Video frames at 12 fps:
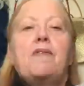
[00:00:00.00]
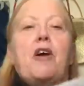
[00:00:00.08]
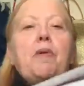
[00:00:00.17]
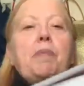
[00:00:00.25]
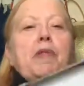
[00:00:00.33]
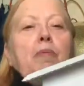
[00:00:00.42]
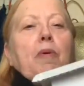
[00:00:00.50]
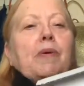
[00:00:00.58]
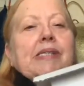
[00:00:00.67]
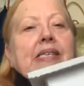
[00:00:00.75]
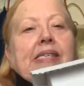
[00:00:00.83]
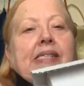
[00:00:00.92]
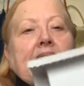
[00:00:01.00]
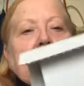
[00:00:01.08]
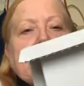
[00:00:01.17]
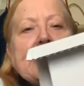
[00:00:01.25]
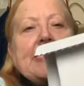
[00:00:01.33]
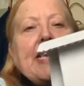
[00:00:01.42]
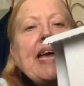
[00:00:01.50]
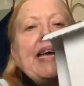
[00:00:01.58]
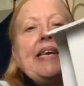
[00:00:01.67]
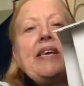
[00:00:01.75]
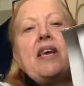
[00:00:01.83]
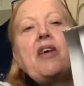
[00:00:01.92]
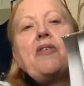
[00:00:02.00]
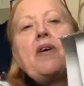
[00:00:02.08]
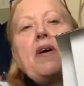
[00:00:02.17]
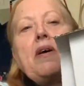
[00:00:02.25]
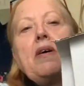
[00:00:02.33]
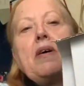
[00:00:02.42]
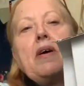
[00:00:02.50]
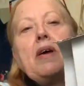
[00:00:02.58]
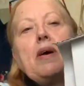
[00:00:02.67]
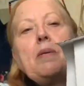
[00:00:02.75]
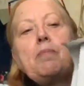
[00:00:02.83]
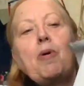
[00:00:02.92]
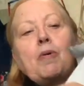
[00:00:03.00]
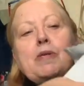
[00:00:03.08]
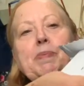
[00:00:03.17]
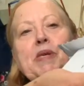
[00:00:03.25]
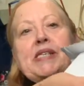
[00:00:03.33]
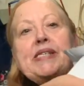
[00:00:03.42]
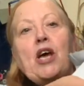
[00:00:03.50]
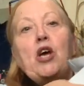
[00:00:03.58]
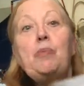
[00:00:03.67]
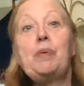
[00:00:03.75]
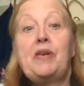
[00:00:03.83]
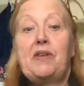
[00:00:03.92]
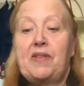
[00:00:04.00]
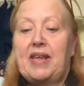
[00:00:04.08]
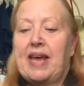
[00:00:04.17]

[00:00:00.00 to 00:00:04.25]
I've opened the box and inside is another box, but it's open at the